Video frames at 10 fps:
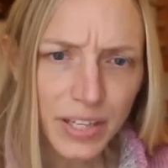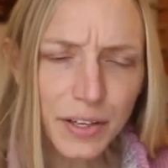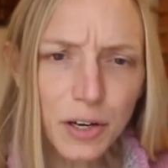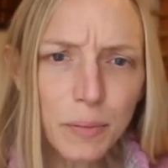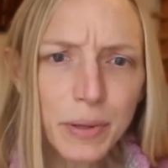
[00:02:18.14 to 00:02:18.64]

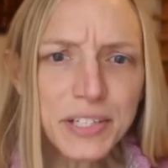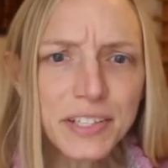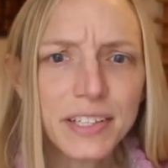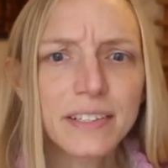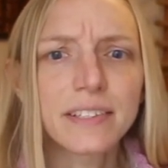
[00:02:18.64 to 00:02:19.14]
there are a bunch
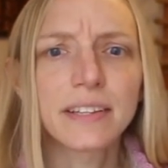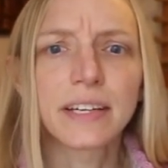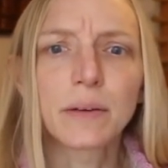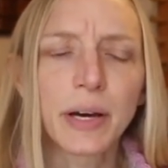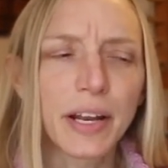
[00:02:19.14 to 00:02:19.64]
of things to
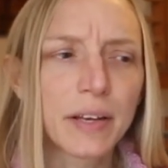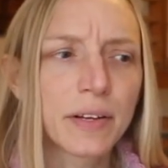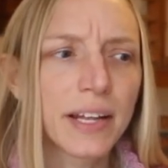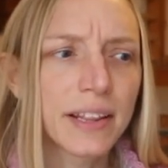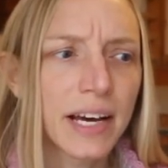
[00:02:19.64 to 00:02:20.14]
think about,
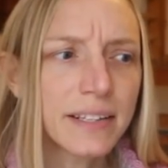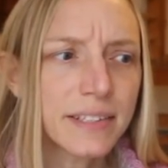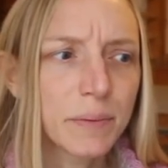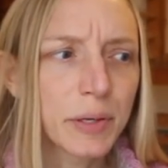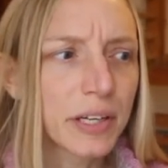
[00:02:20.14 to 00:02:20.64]
and, and
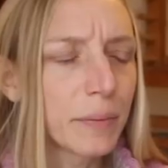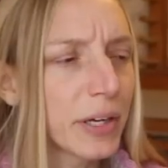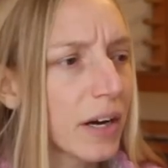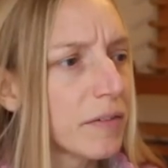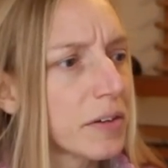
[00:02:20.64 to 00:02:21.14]
last time we, we
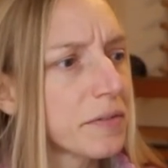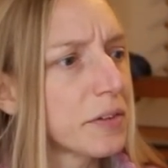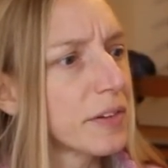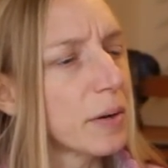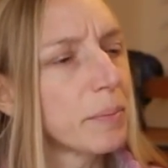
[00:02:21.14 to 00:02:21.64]
covered a
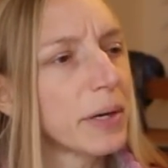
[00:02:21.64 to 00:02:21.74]
few of them,